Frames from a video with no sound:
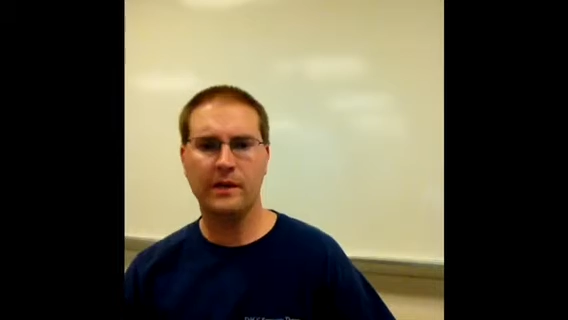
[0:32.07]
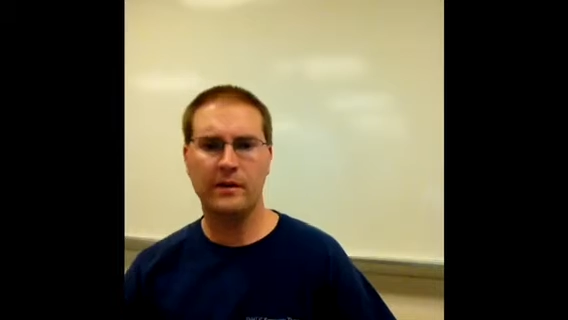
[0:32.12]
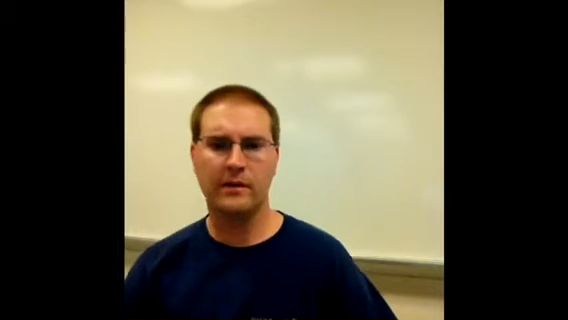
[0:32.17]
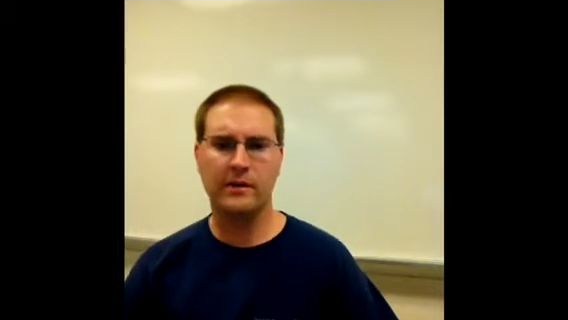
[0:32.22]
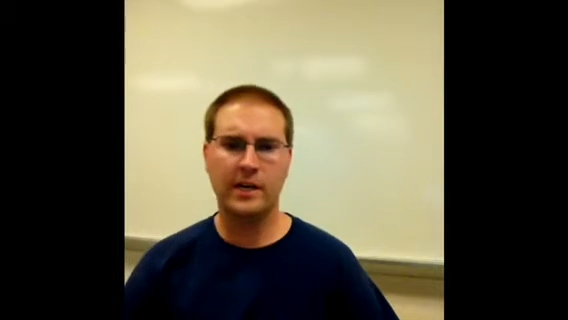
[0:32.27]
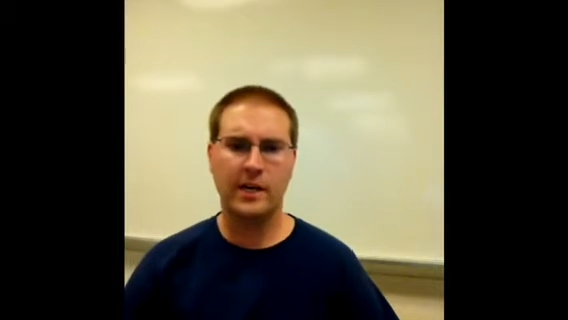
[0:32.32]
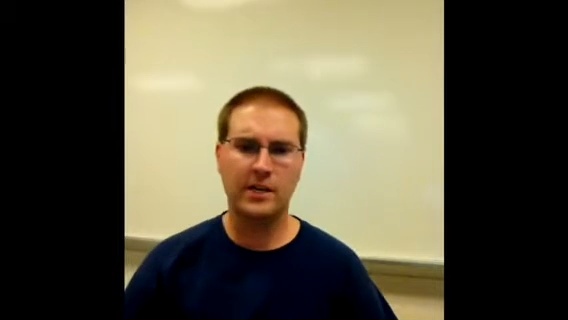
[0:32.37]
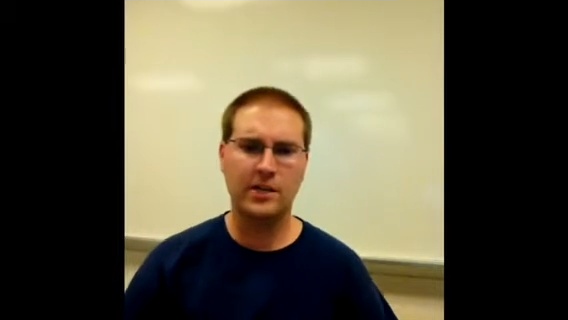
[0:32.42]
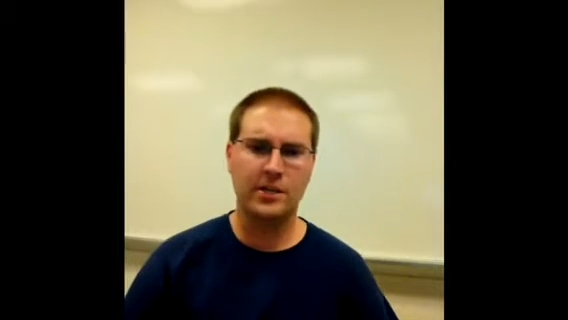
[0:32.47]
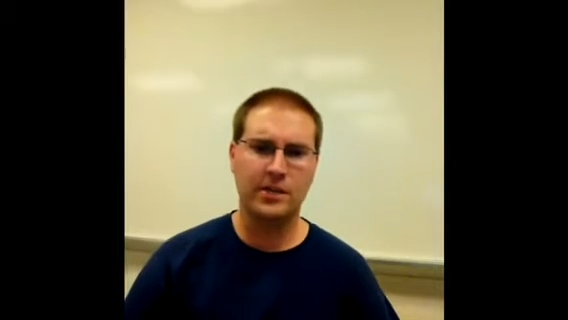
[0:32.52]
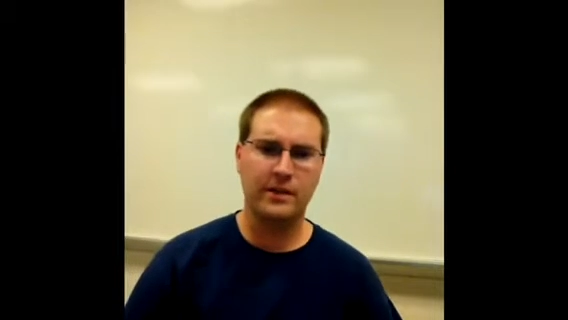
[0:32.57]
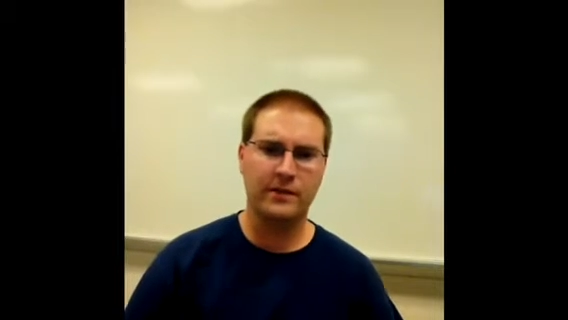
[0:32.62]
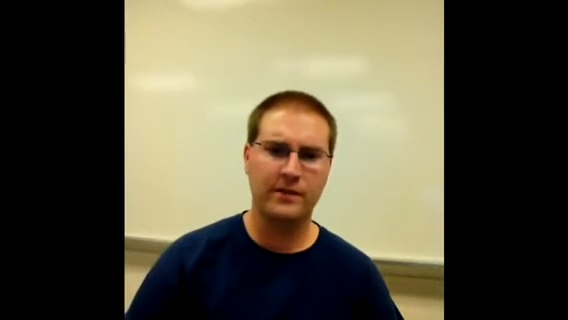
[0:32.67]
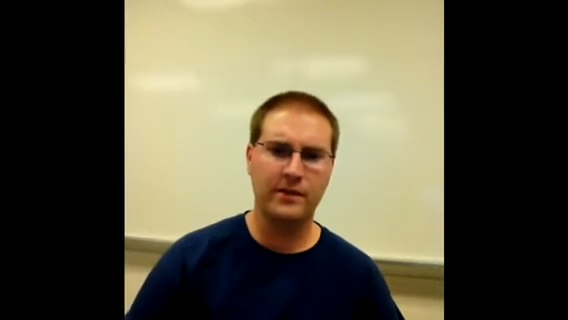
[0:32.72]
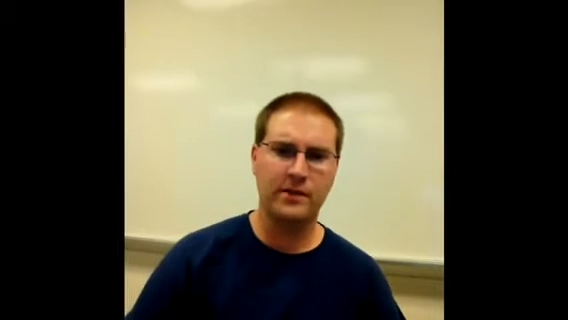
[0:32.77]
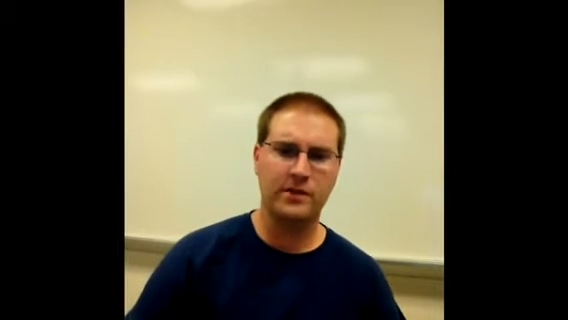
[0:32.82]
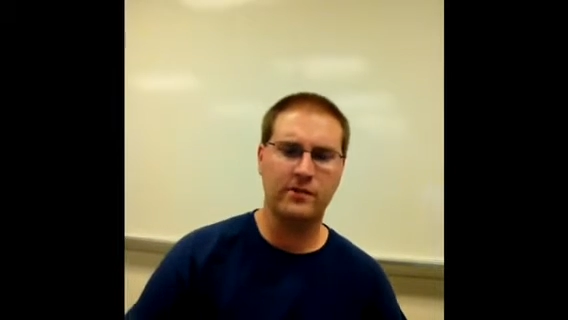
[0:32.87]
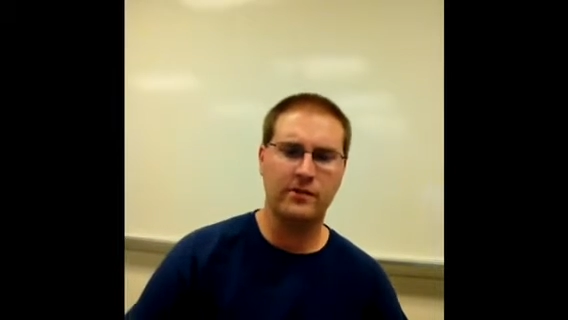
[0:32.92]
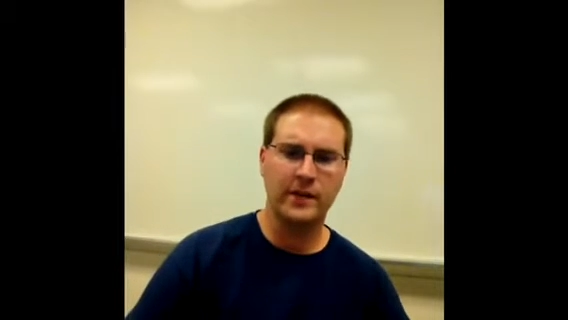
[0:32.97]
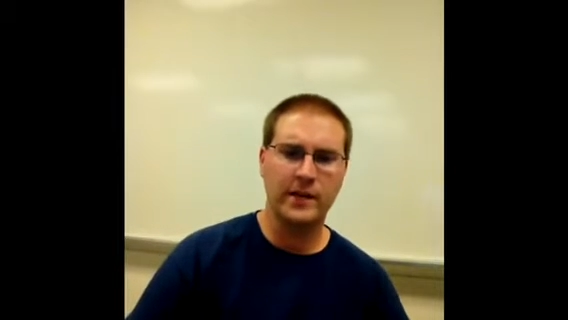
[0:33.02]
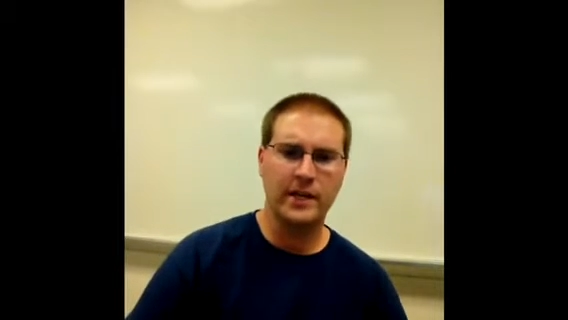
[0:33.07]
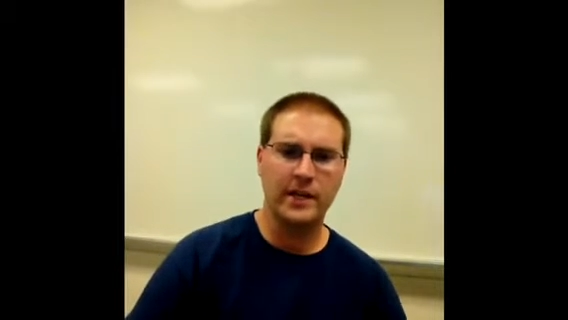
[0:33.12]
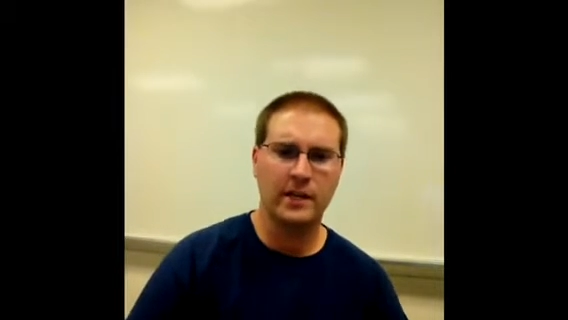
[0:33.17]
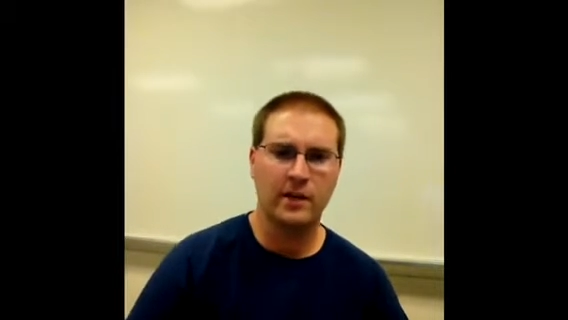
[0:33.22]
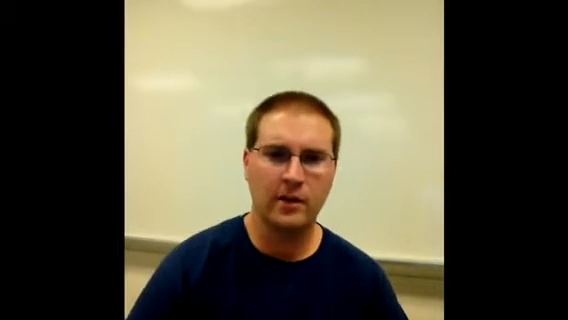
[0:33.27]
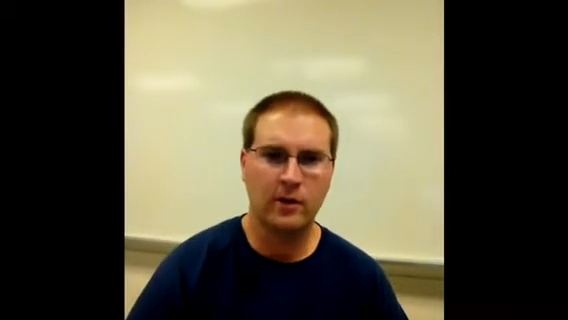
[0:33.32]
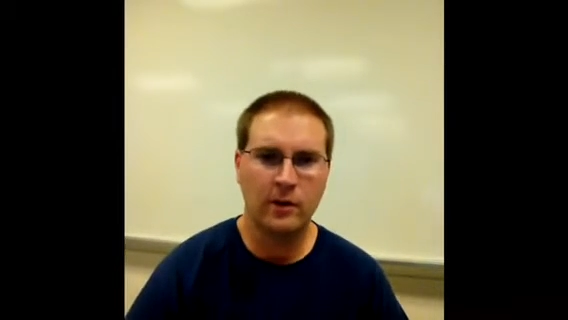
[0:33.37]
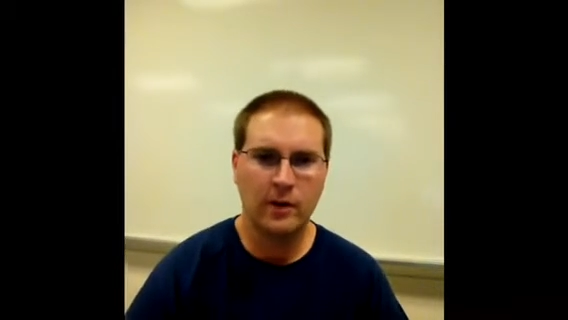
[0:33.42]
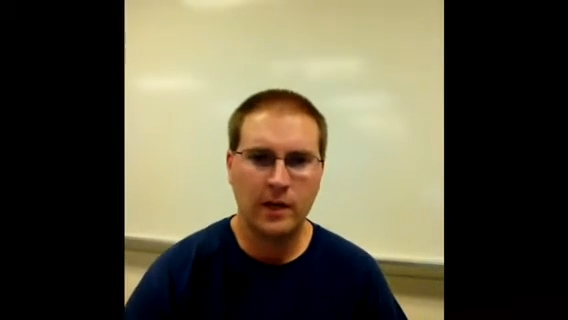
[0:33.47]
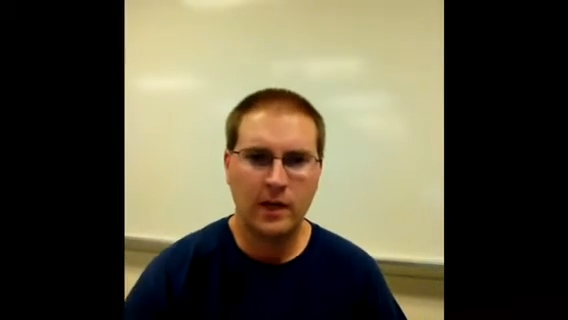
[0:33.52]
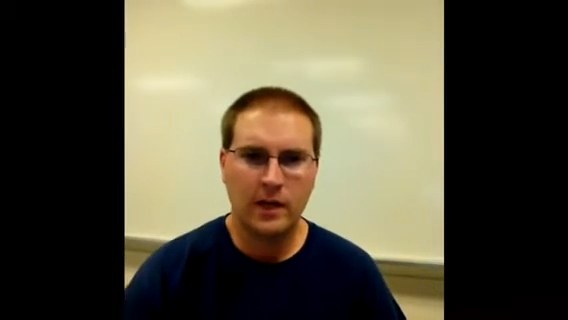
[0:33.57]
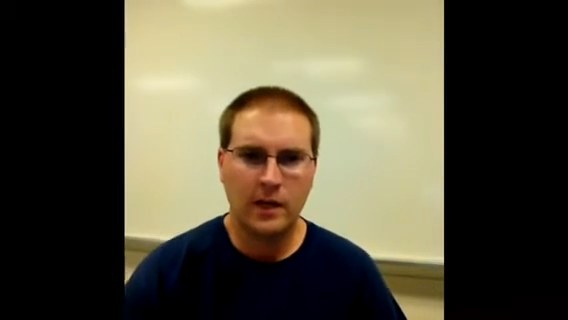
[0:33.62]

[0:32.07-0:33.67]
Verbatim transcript: introduction of this video,